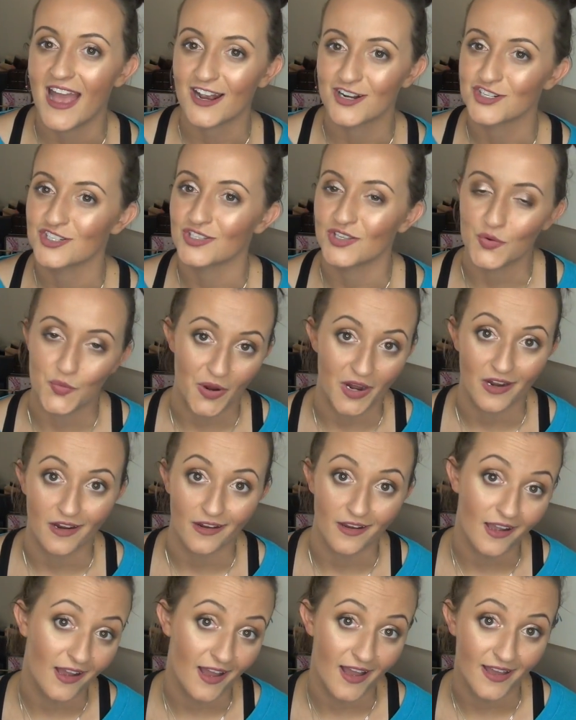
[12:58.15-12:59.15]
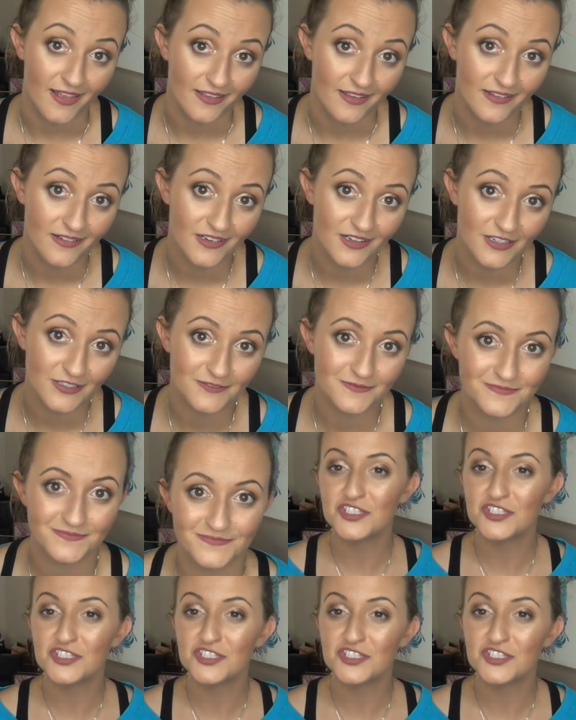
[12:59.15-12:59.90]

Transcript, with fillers: actually wearing a highlighter.